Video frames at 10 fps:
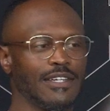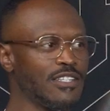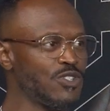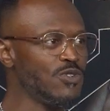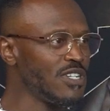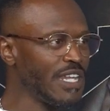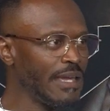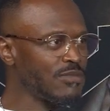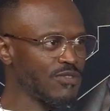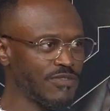and choosing
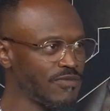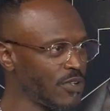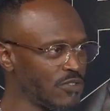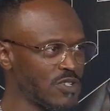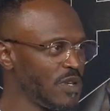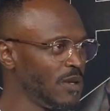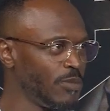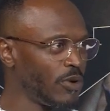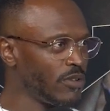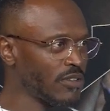names of, just
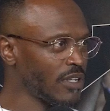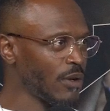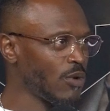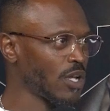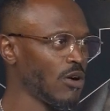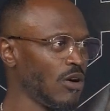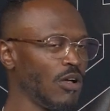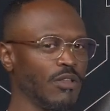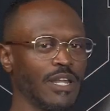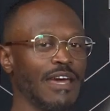people that I want to
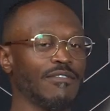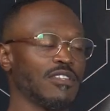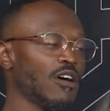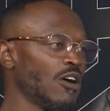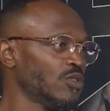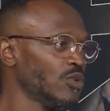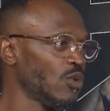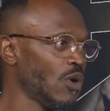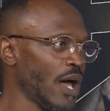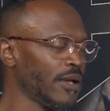call that I haven't talked to in a
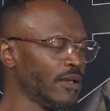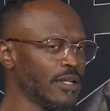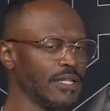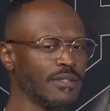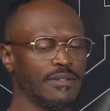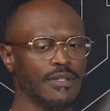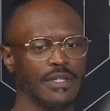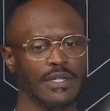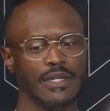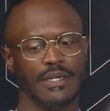while. And,
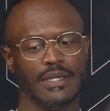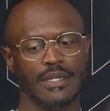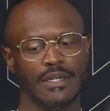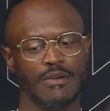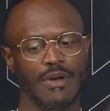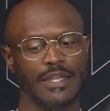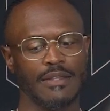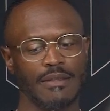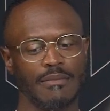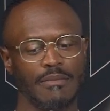I
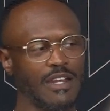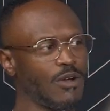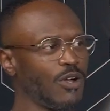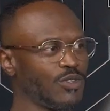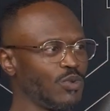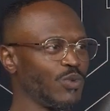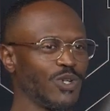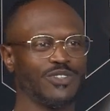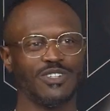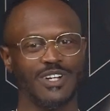made a call to a
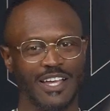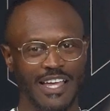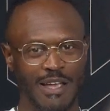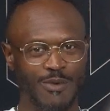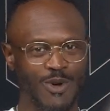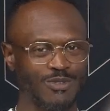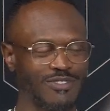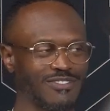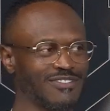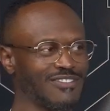realtor. I
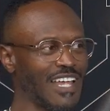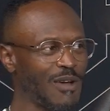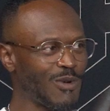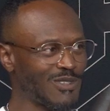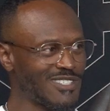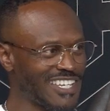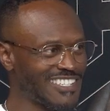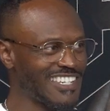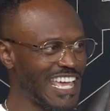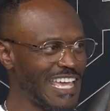won't say
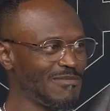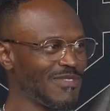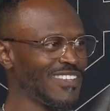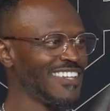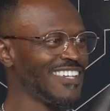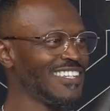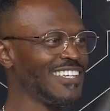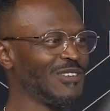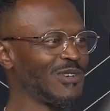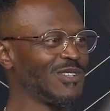his name
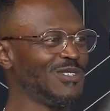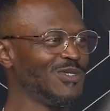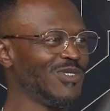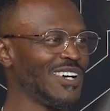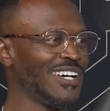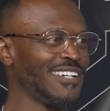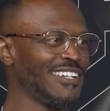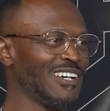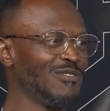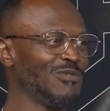in order to
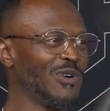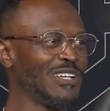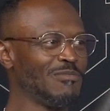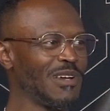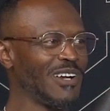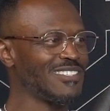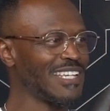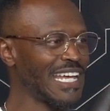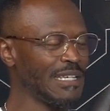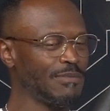avoid
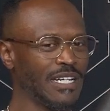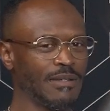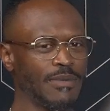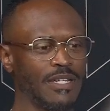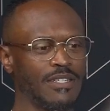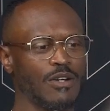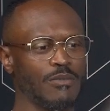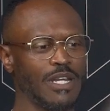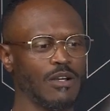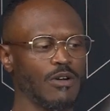embarrassing anybody, but,
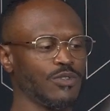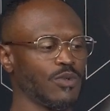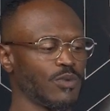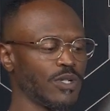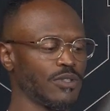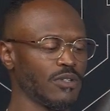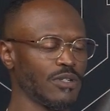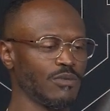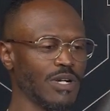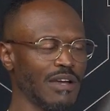made a call to a realtor
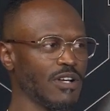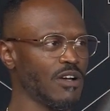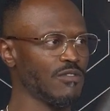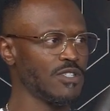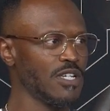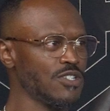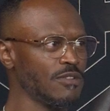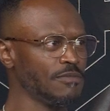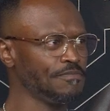and we were having a conversation.